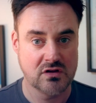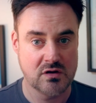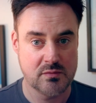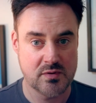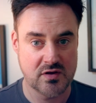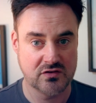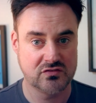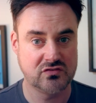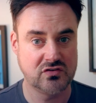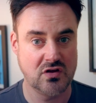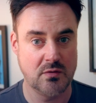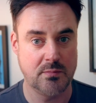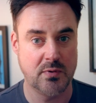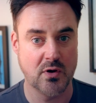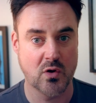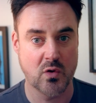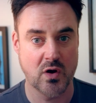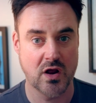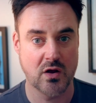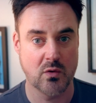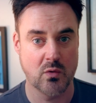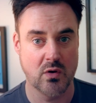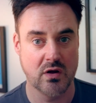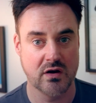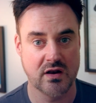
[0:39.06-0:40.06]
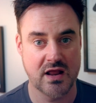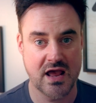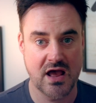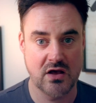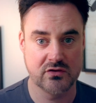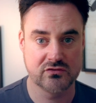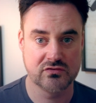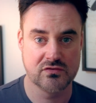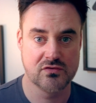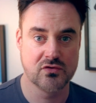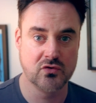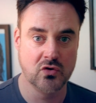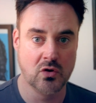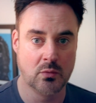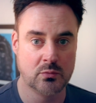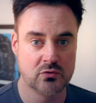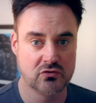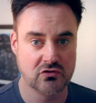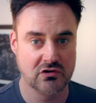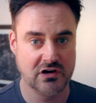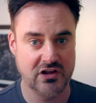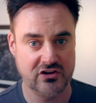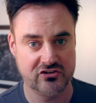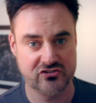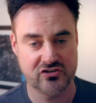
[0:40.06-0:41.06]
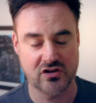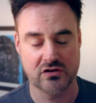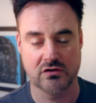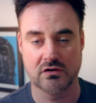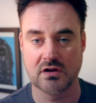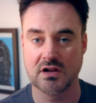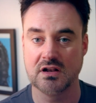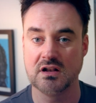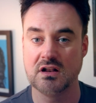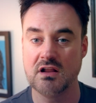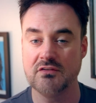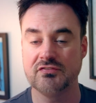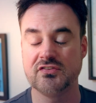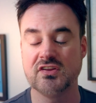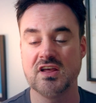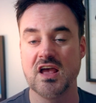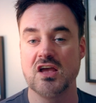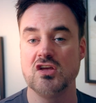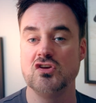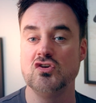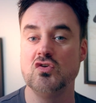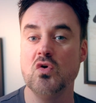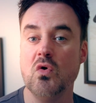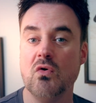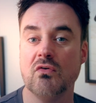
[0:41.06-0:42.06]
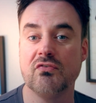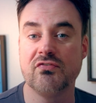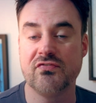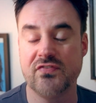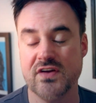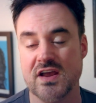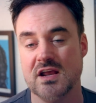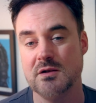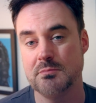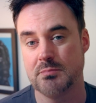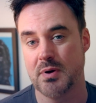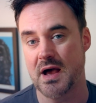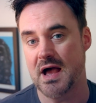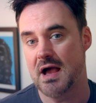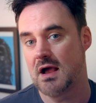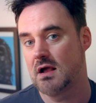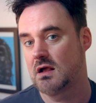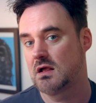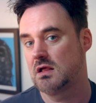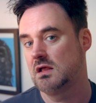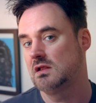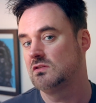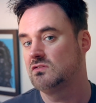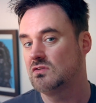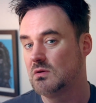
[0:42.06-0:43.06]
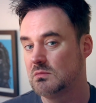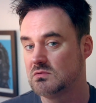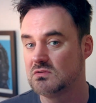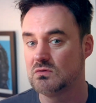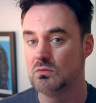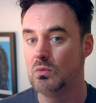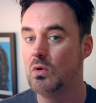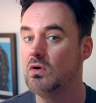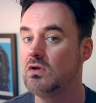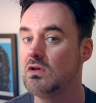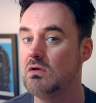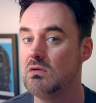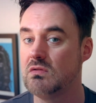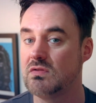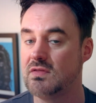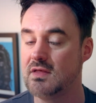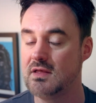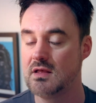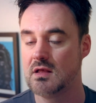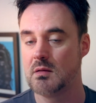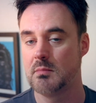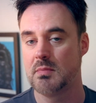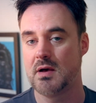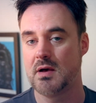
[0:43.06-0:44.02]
going to be a super quick one out of the normal release schedule. I'd love to get your feedback in terms of what you think